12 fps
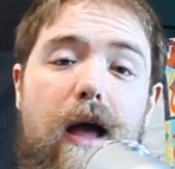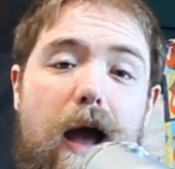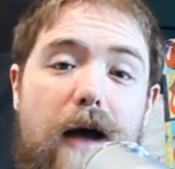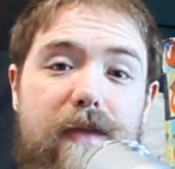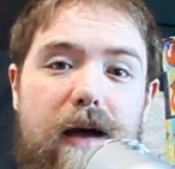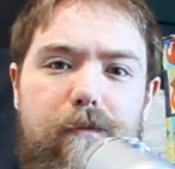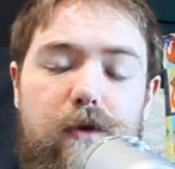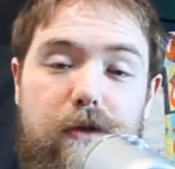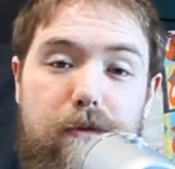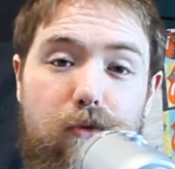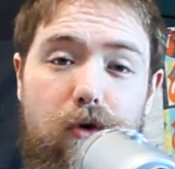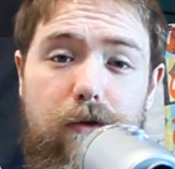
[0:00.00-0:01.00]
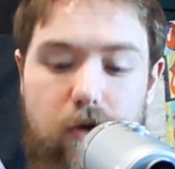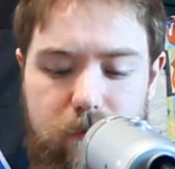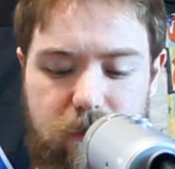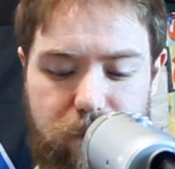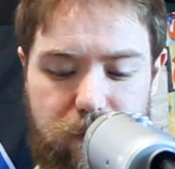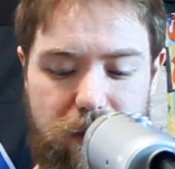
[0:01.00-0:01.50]
and that there's more
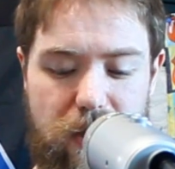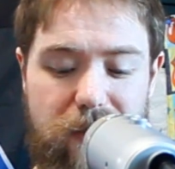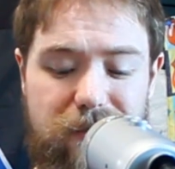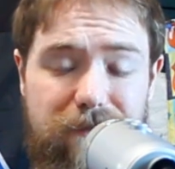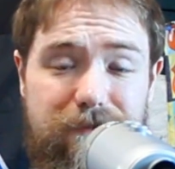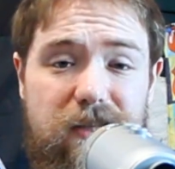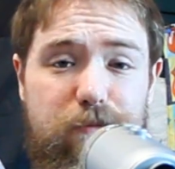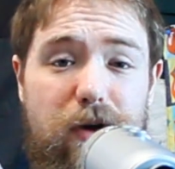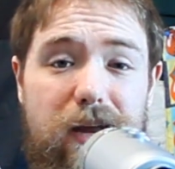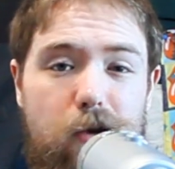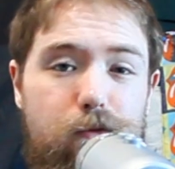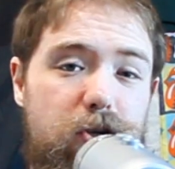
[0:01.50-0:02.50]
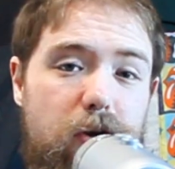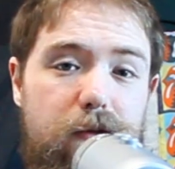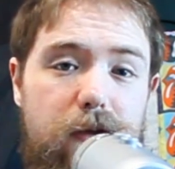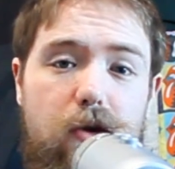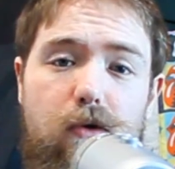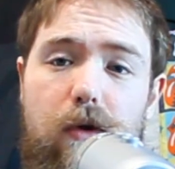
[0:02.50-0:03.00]
rooms for the Kings of Spring, which are
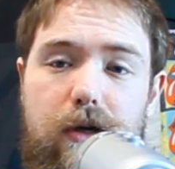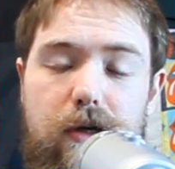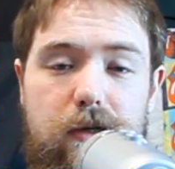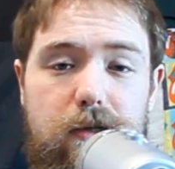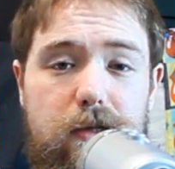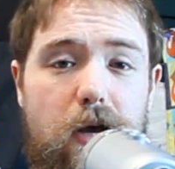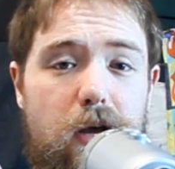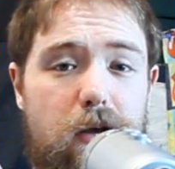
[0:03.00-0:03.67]
the orcas.